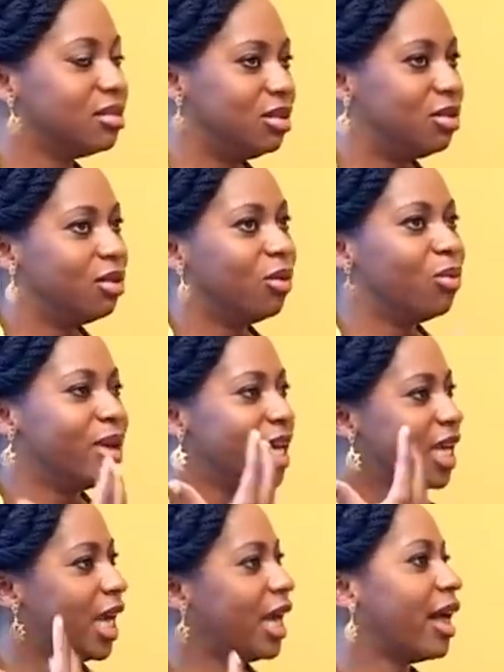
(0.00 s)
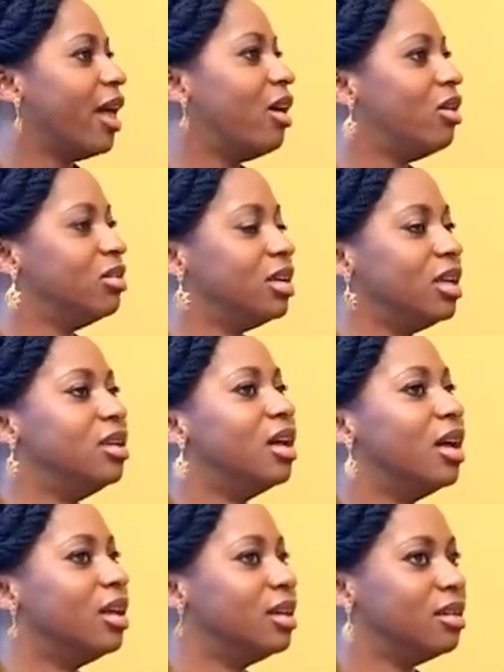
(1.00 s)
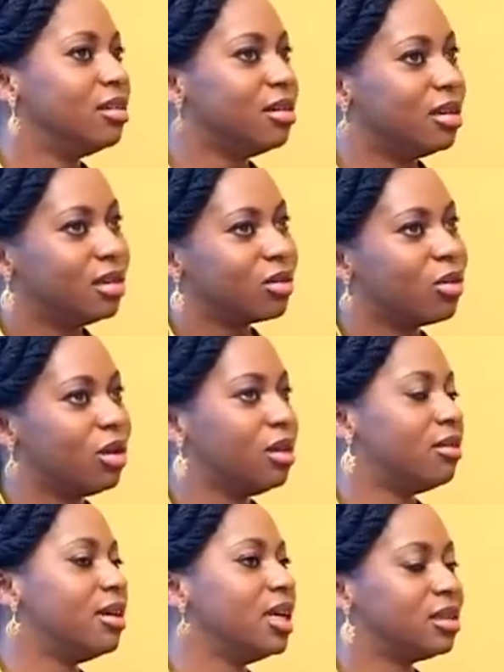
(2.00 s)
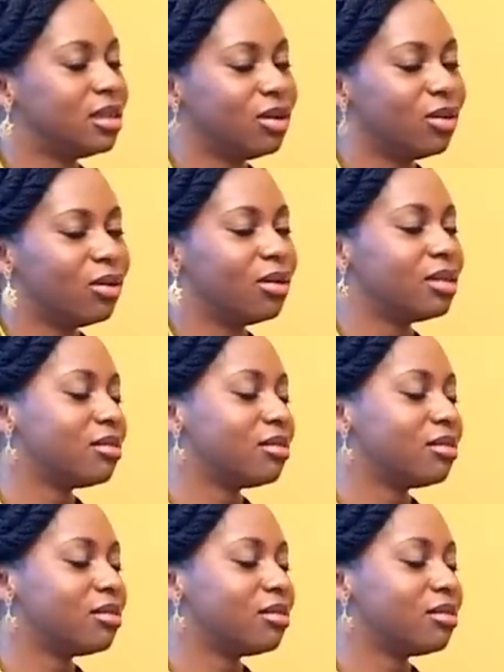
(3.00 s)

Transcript: you know, wig and gown and the, the collarette and all.